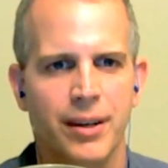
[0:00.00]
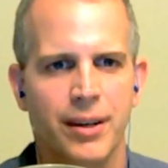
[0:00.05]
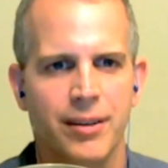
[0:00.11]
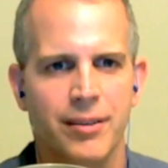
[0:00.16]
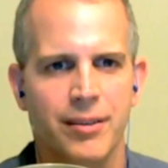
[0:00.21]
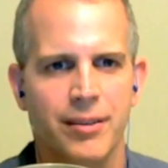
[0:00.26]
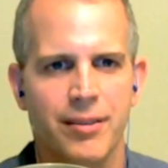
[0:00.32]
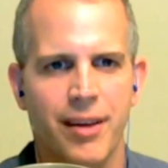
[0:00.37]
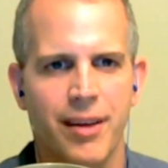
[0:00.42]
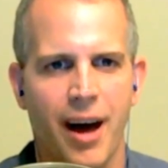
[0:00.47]

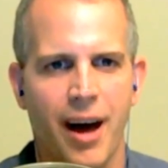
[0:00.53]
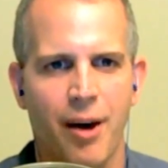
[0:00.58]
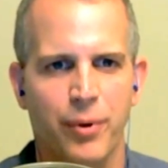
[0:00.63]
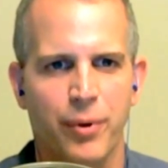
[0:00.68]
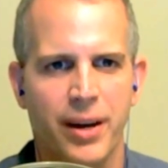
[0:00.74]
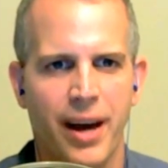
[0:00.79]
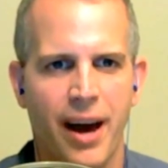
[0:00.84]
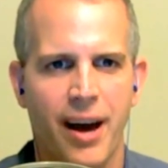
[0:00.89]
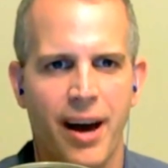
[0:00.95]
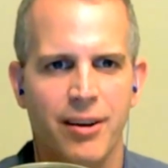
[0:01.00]
that
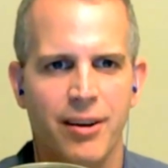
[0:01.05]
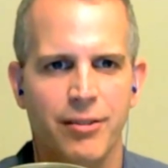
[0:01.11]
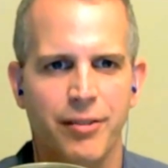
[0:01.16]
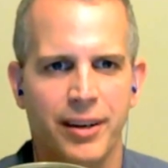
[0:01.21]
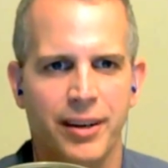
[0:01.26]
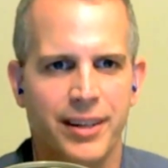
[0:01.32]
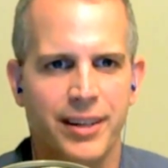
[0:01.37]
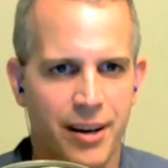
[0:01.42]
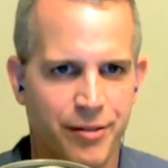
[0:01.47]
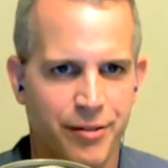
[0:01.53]
we have
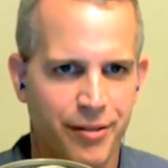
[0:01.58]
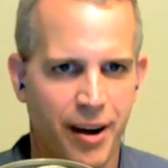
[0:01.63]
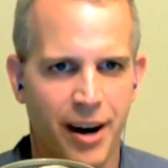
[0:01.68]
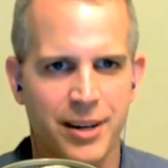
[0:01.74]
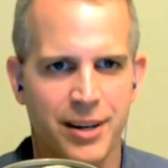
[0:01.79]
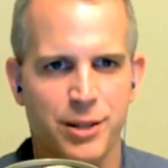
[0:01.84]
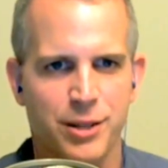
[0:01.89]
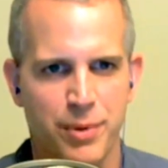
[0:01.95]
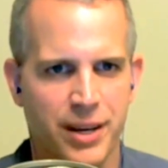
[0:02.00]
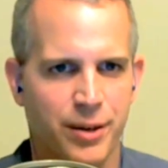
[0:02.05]

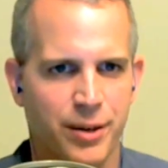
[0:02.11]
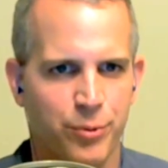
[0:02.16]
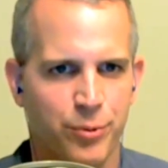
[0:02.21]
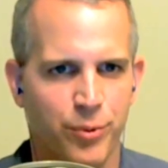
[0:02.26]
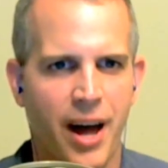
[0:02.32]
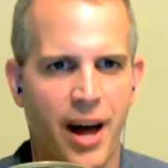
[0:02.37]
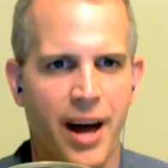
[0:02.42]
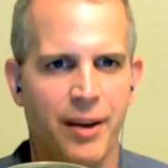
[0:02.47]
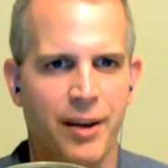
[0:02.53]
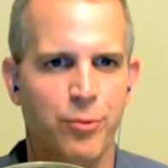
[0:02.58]
identified as being
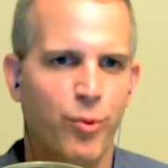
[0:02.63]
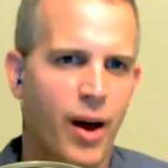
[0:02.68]
red.